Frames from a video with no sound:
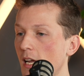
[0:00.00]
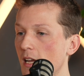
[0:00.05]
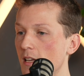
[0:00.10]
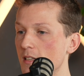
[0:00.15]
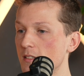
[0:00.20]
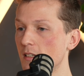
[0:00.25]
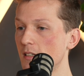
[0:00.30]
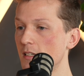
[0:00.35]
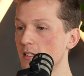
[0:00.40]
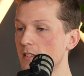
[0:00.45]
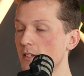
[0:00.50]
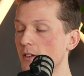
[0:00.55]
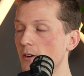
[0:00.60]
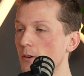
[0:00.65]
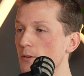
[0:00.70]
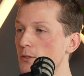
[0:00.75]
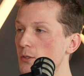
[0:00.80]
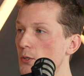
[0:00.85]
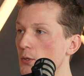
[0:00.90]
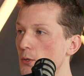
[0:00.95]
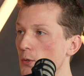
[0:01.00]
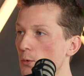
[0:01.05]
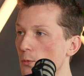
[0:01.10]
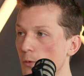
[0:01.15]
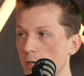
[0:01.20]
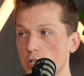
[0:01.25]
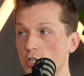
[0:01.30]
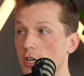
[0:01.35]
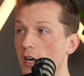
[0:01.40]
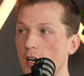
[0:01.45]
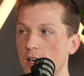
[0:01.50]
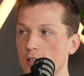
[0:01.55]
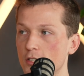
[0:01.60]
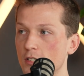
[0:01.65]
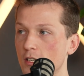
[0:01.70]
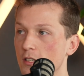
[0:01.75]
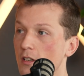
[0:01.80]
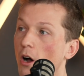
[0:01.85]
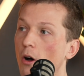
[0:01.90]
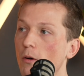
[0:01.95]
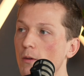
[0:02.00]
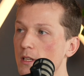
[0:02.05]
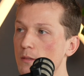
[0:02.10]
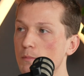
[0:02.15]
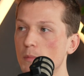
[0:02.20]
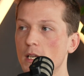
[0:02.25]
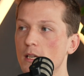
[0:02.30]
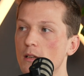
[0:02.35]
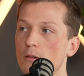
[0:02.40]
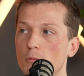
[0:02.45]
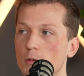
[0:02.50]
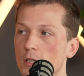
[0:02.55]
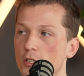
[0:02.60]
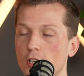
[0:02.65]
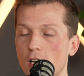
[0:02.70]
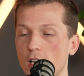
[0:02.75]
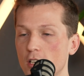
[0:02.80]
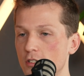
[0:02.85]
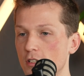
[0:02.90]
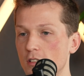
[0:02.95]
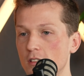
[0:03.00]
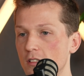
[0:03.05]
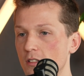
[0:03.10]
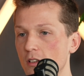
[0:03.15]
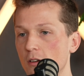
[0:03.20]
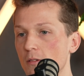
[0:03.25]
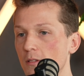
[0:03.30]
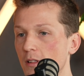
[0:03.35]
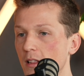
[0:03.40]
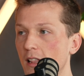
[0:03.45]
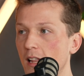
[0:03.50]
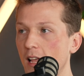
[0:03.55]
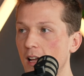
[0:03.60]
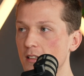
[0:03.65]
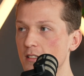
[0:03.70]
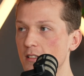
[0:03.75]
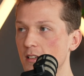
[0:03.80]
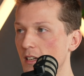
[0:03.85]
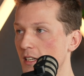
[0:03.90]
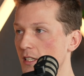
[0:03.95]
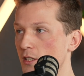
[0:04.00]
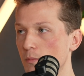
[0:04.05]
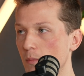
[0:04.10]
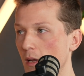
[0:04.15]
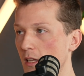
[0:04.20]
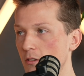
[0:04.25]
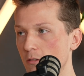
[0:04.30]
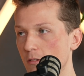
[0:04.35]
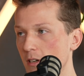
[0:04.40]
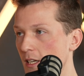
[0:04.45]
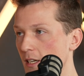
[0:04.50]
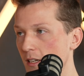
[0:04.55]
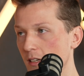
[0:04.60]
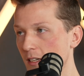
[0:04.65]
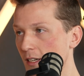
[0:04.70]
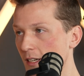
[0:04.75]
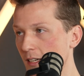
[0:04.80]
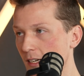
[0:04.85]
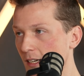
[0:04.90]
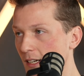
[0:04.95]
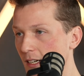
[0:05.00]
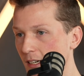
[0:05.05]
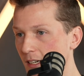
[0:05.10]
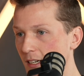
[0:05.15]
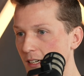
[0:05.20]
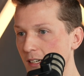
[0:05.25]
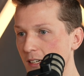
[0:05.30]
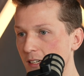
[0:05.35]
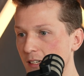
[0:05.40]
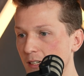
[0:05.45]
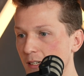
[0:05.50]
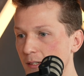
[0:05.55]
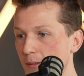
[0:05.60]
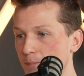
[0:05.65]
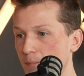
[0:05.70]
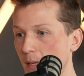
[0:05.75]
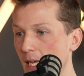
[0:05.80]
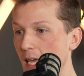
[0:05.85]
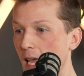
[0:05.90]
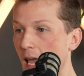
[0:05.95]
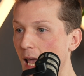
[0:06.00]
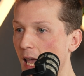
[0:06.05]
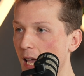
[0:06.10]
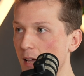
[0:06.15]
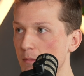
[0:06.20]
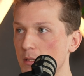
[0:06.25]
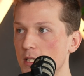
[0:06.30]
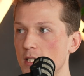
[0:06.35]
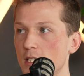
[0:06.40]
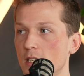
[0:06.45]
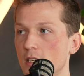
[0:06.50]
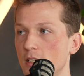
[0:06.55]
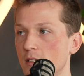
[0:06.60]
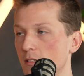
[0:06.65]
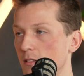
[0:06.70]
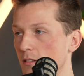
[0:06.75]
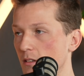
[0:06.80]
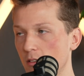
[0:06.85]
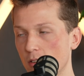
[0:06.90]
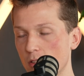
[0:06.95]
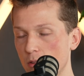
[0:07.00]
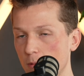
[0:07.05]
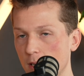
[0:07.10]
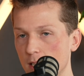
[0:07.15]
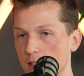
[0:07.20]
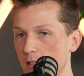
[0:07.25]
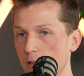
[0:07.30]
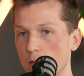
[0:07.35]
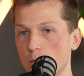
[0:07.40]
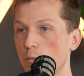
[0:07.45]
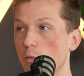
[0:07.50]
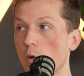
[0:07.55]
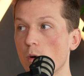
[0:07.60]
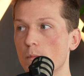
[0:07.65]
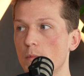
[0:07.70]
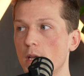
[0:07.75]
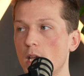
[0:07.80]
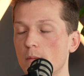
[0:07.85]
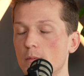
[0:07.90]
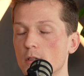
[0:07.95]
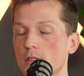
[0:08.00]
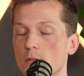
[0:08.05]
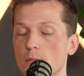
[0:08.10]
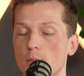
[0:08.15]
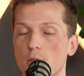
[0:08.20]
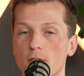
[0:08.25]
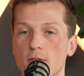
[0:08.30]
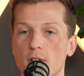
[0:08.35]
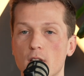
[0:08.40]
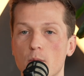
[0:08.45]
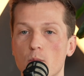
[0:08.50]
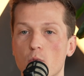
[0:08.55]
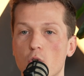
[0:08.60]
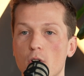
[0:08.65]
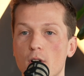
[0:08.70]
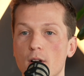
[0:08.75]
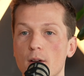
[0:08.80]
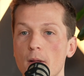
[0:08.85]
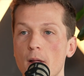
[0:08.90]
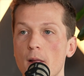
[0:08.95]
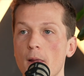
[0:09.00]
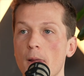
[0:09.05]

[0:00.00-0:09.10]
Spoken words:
has its goal to recharge, always be recharged. Don't let its battery be empty, otherwise it won't be able to move anymore.